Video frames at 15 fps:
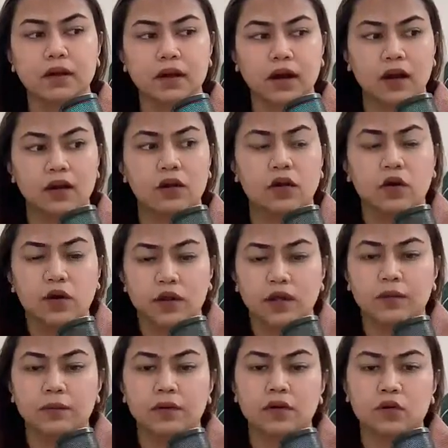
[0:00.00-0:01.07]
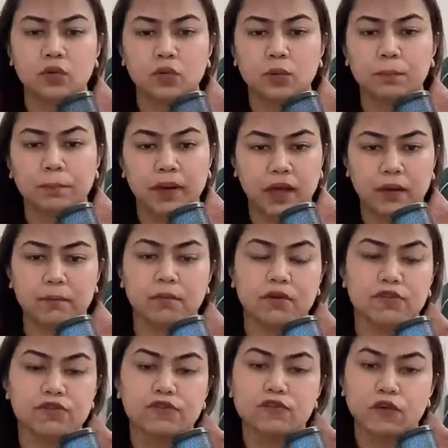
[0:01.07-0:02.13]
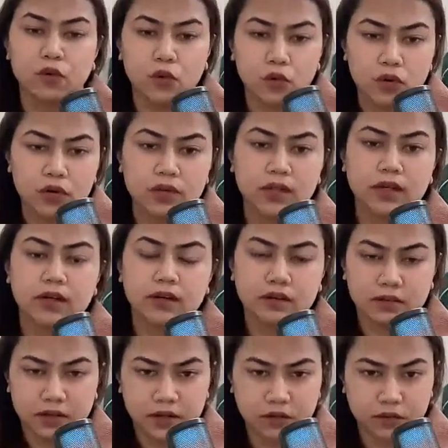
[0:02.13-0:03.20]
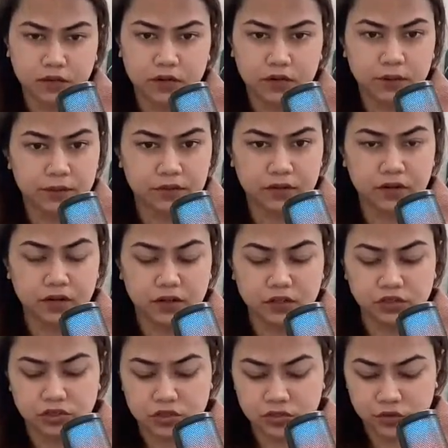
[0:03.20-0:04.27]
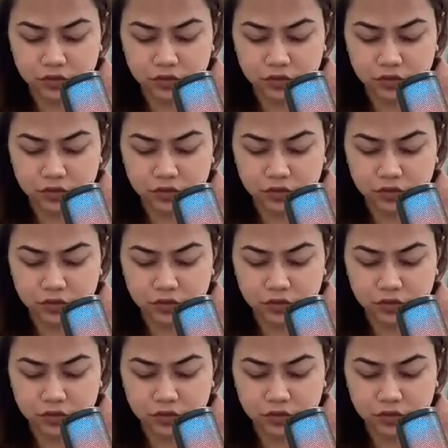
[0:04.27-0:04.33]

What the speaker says: are not able to pay before they agree to your terms and conditions.